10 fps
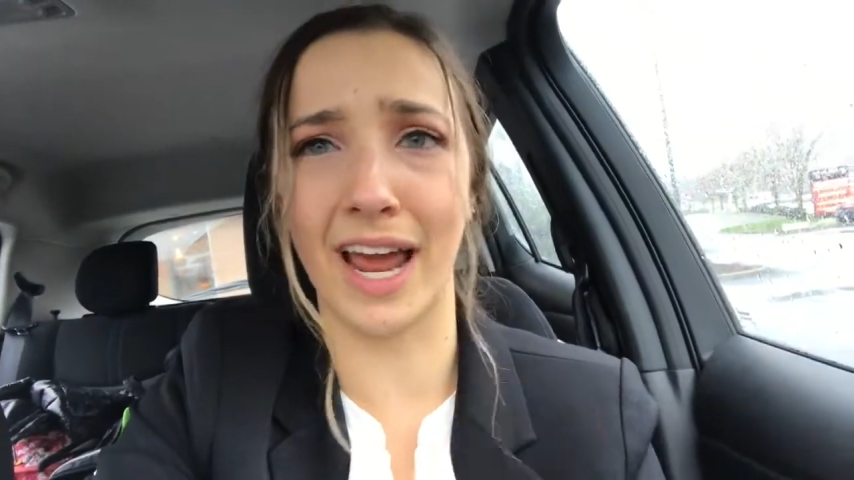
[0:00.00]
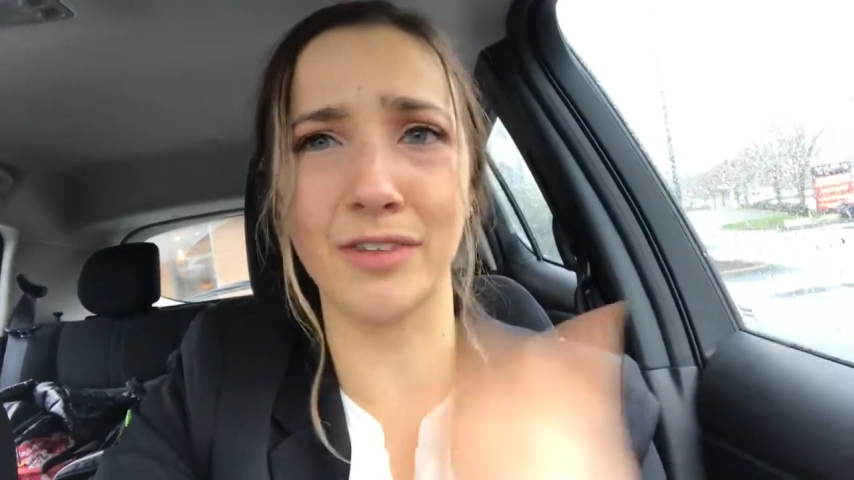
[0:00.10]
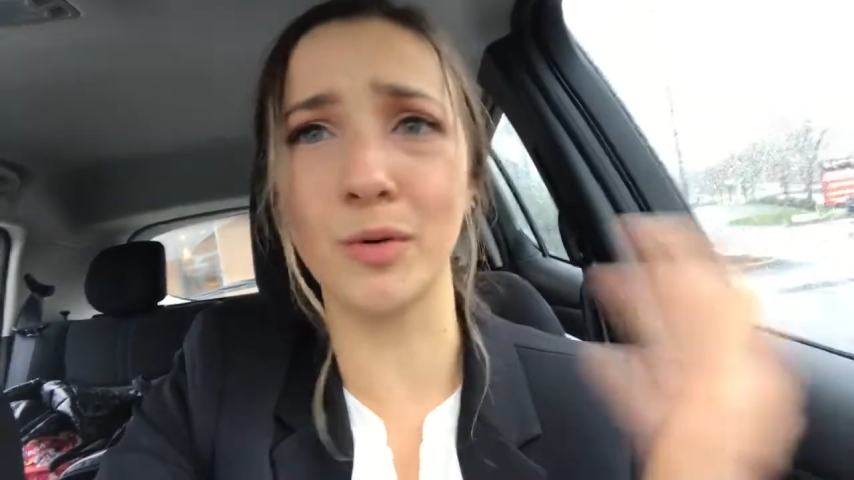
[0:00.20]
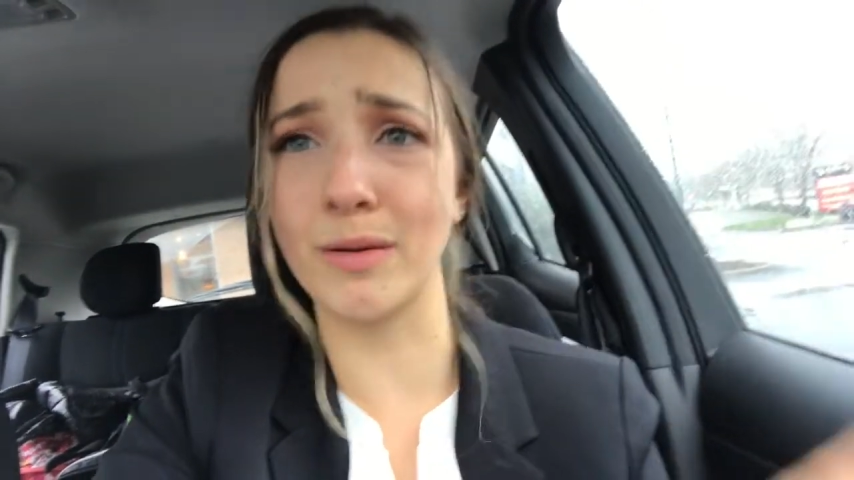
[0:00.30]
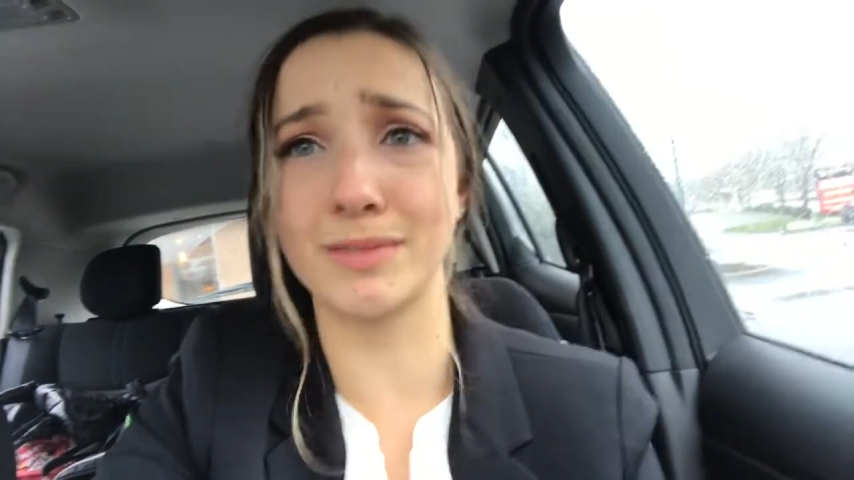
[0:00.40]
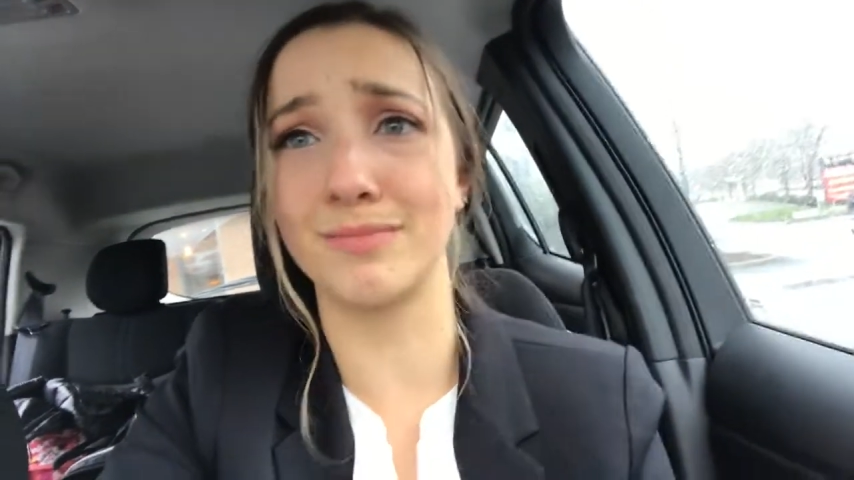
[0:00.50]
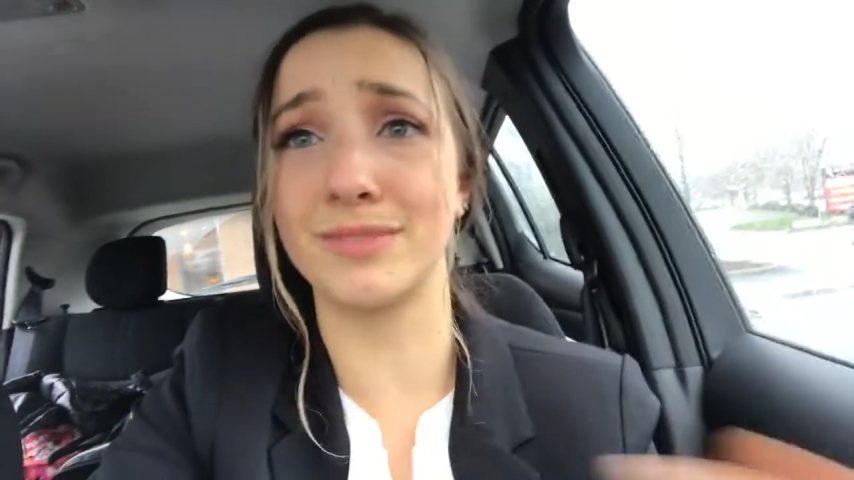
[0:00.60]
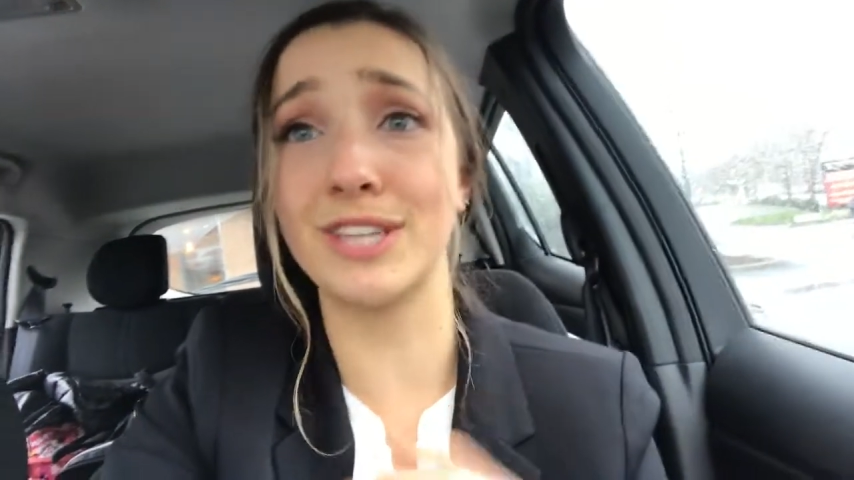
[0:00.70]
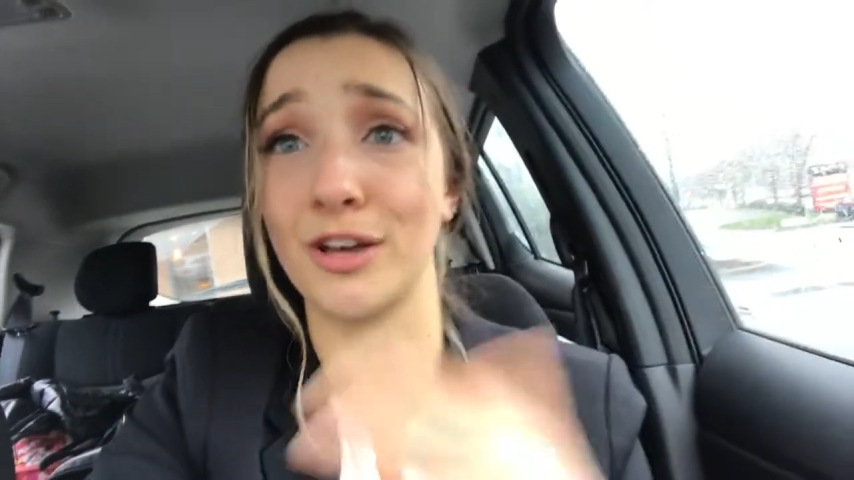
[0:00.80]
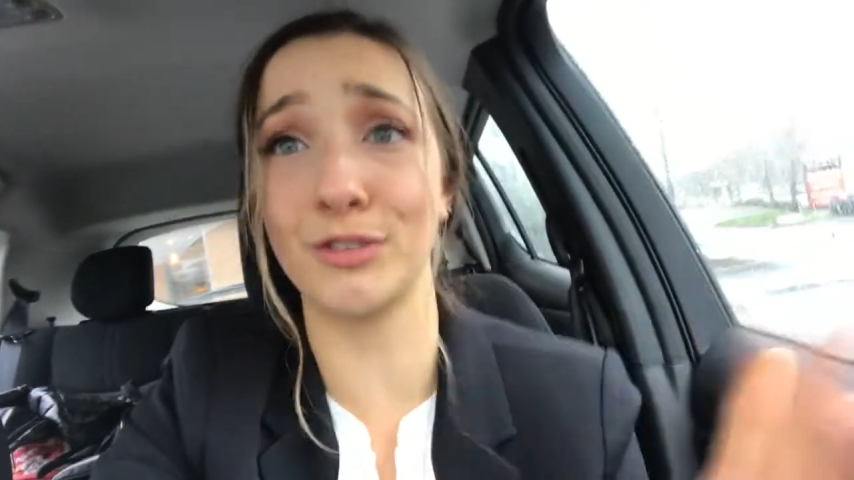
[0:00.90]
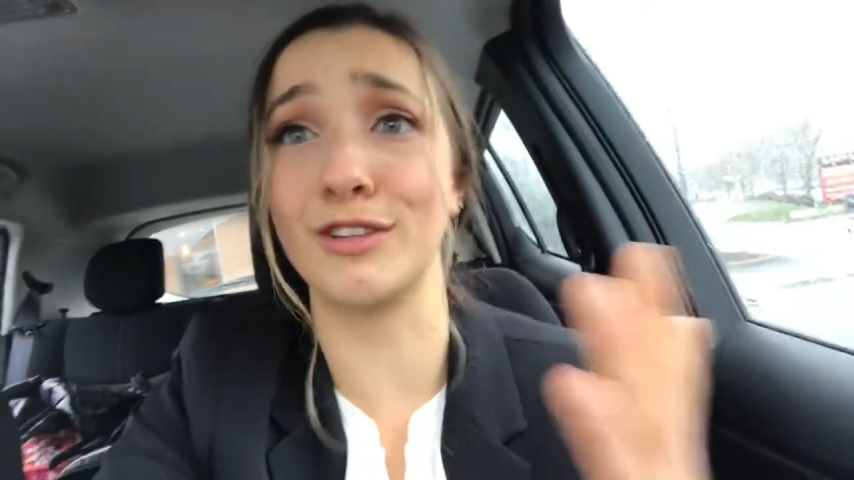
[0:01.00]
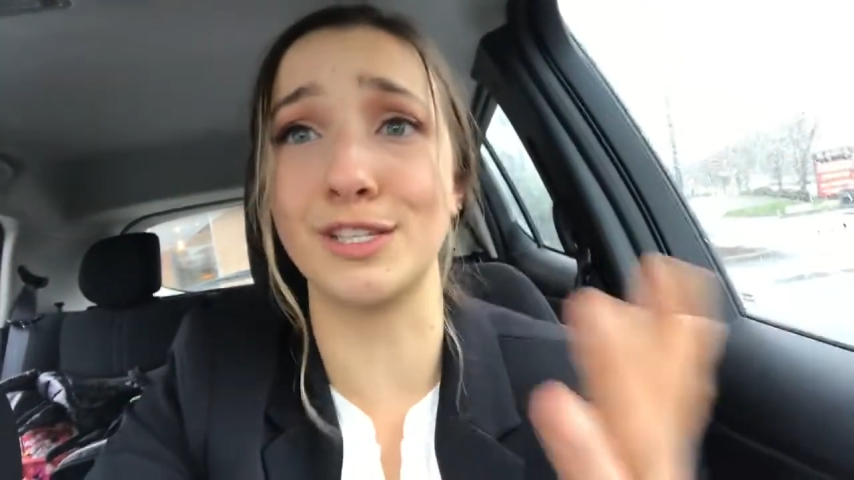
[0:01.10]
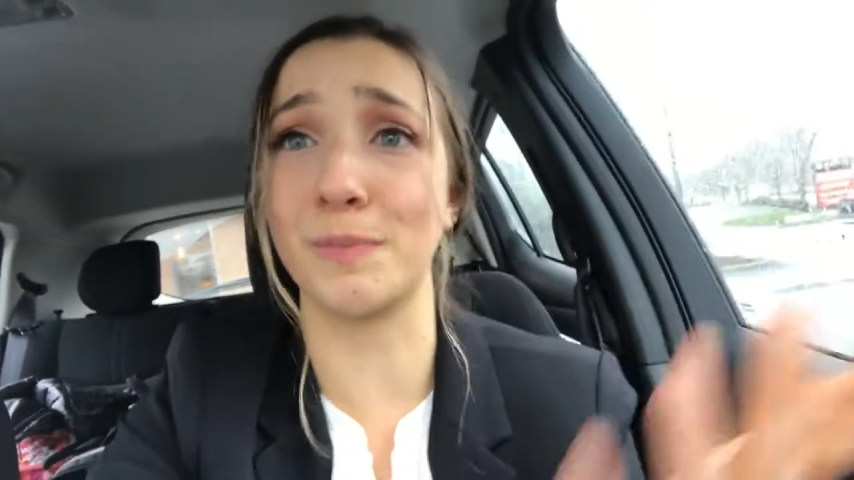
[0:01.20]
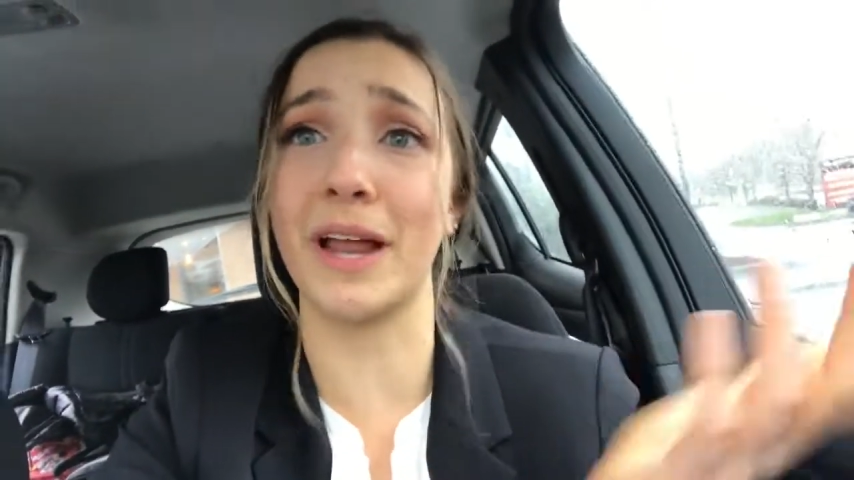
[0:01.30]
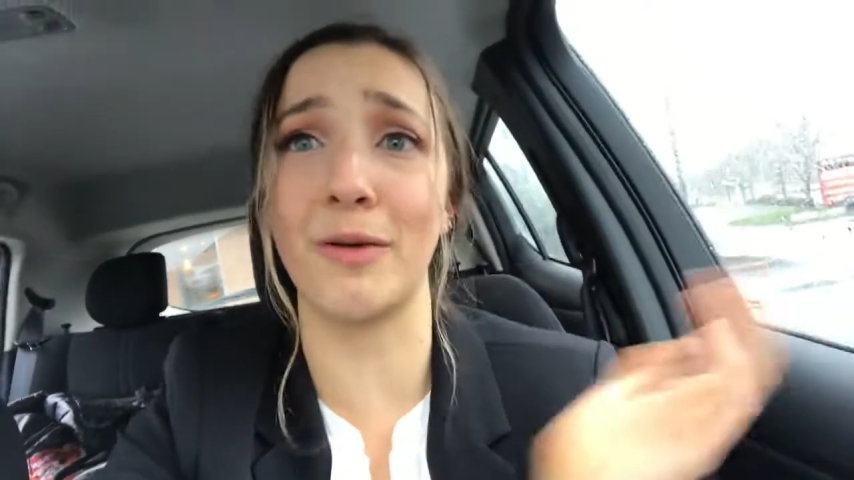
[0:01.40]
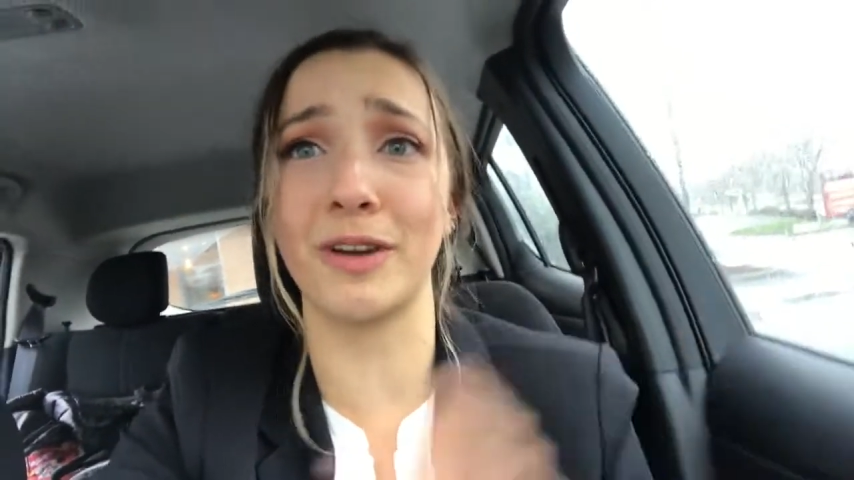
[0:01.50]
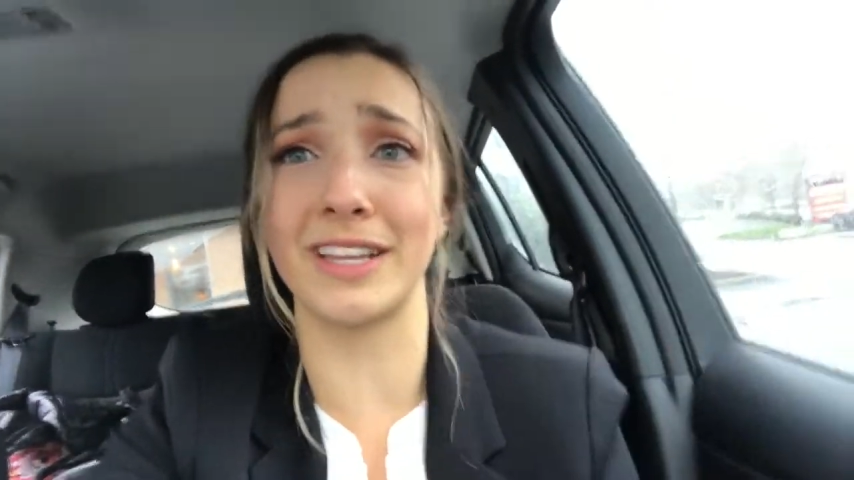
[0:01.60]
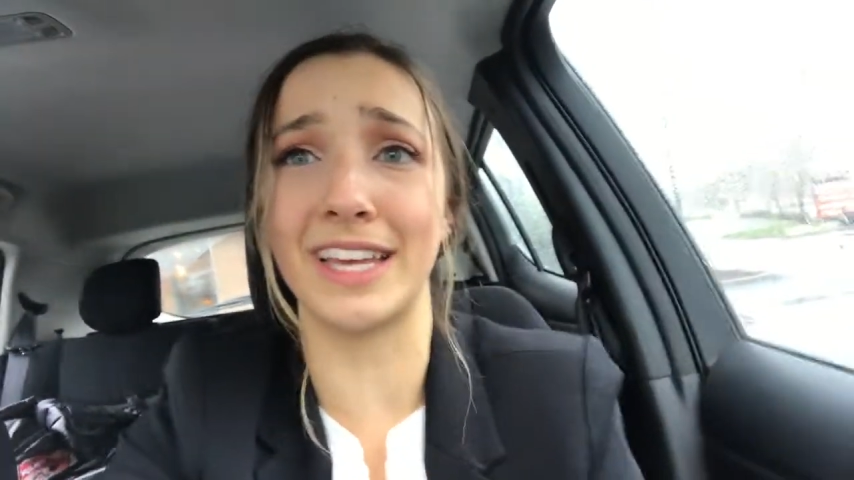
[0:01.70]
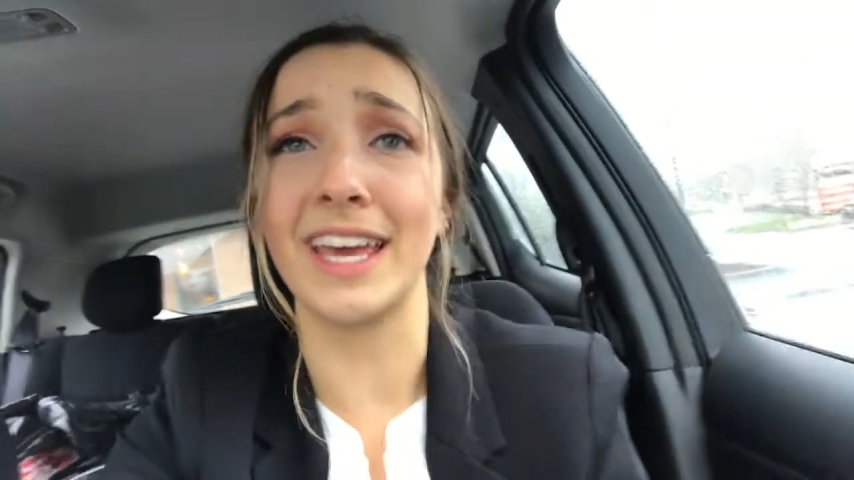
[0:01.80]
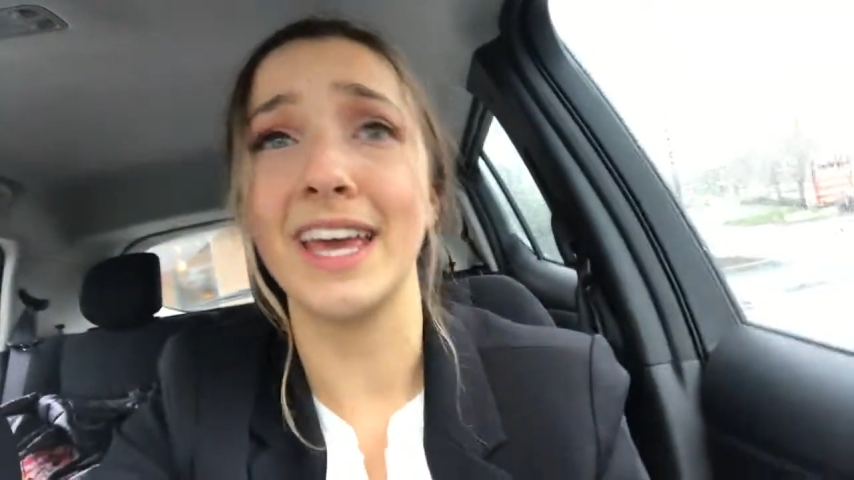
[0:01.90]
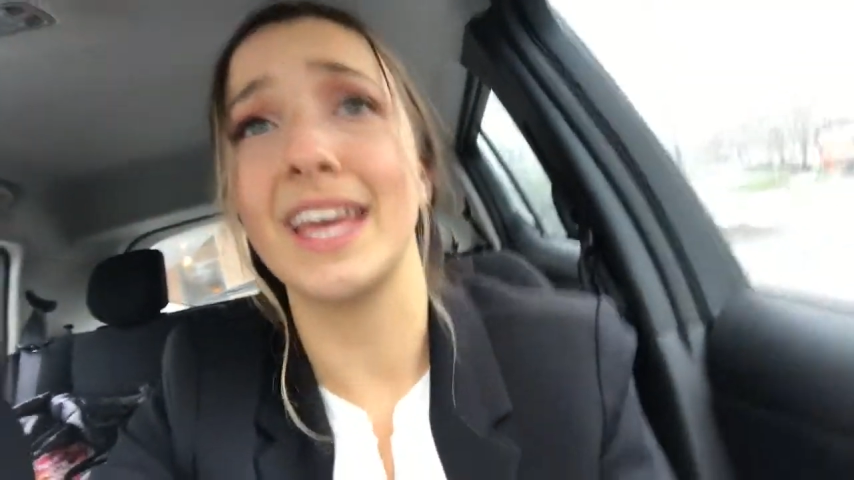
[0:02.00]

I don't know why I'm telling you this, but I want to, like,